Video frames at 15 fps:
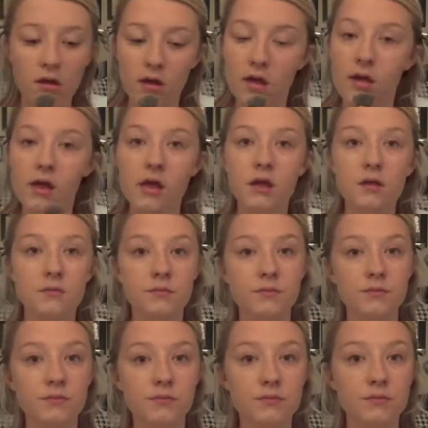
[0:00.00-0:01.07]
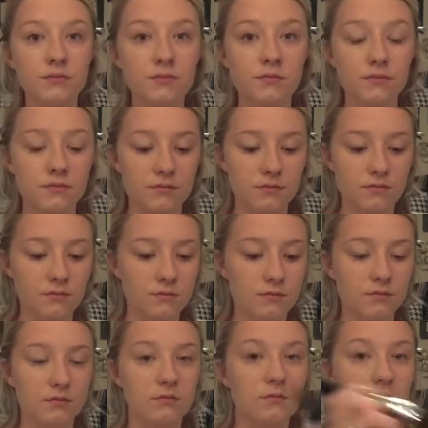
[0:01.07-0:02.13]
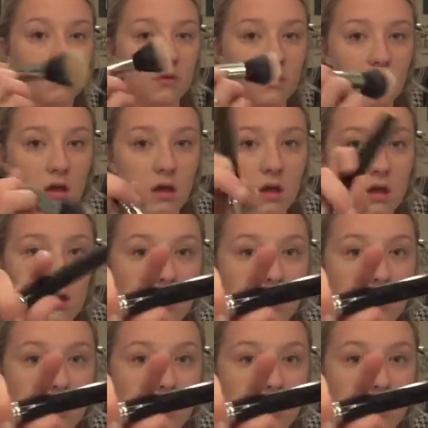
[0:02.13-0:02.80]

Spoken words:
and then I'm going to go with my